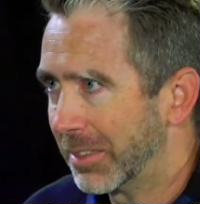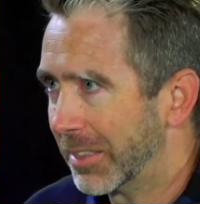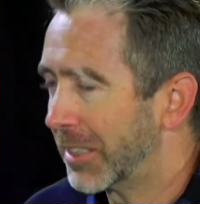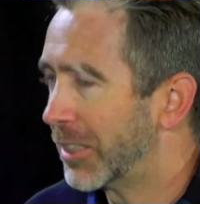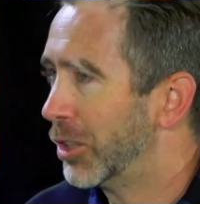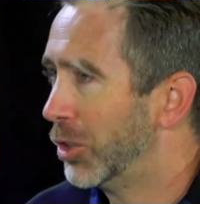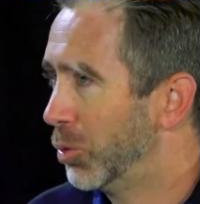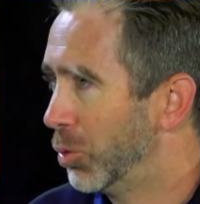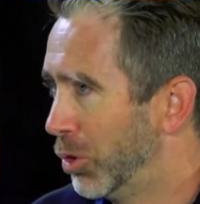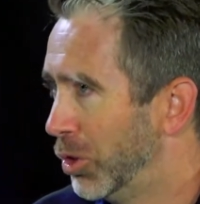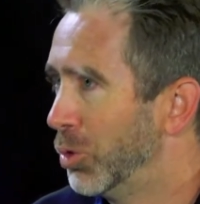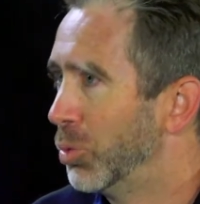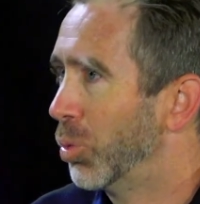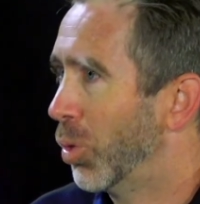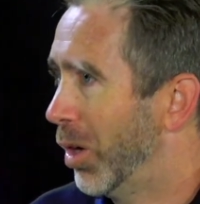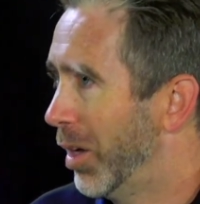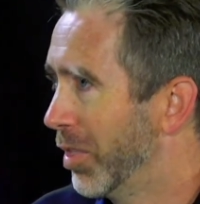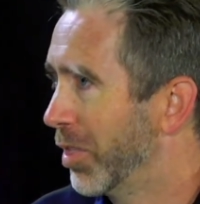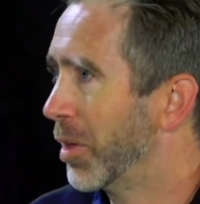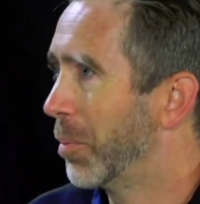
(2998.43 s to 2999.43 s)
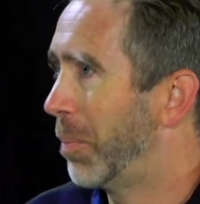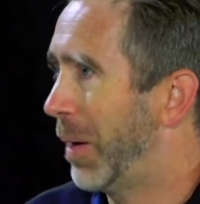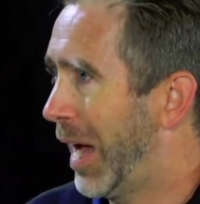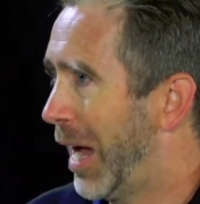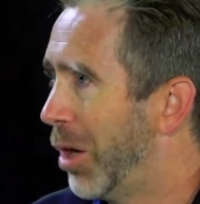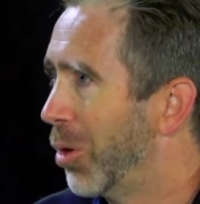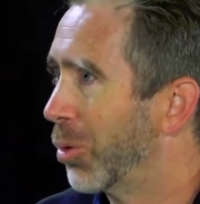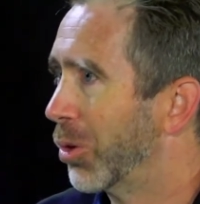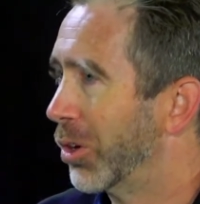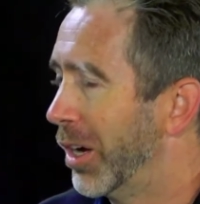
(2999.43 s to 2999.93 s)
Like, you want the
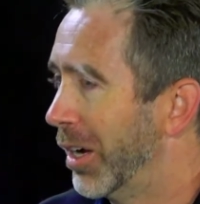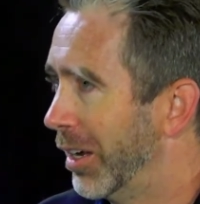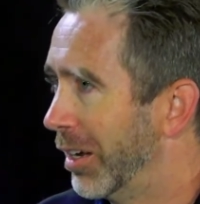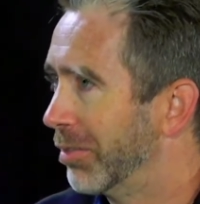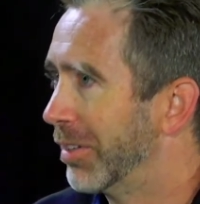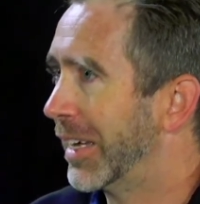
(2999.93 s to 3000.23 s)
power of, I